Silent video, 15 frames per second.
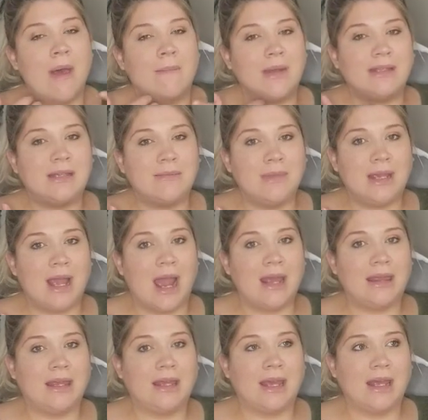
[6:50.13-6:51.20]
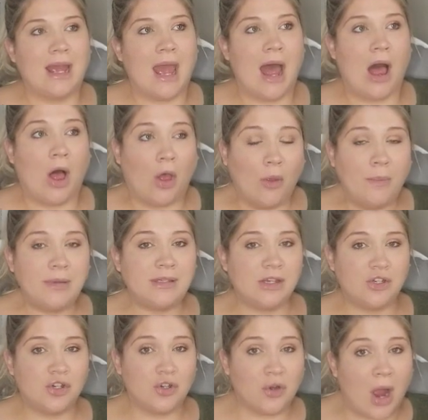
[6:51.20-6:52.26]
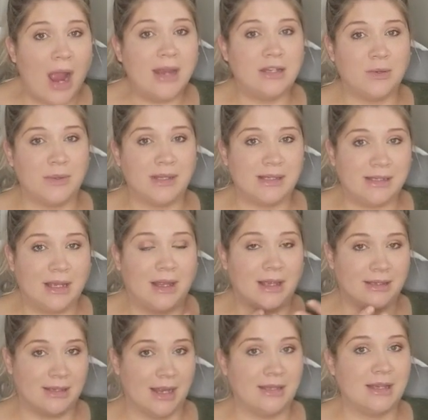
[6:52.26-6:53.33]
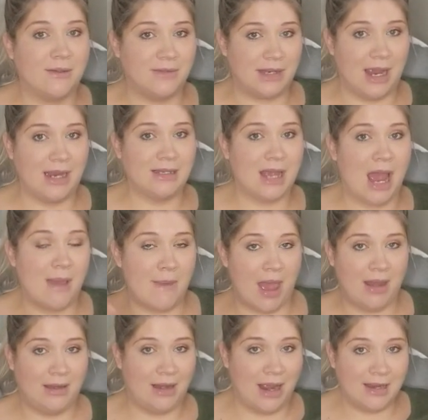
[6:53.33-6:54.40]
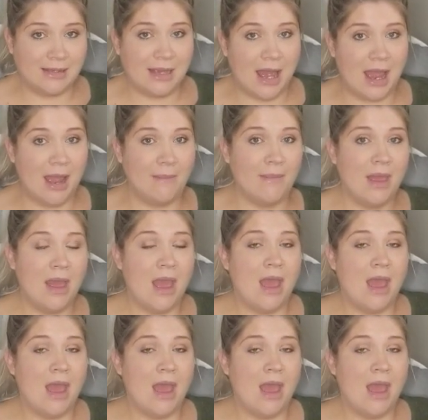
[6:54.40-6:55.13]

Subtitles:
But to me, I think it helps to try to instill a sense of daytime and nighttime.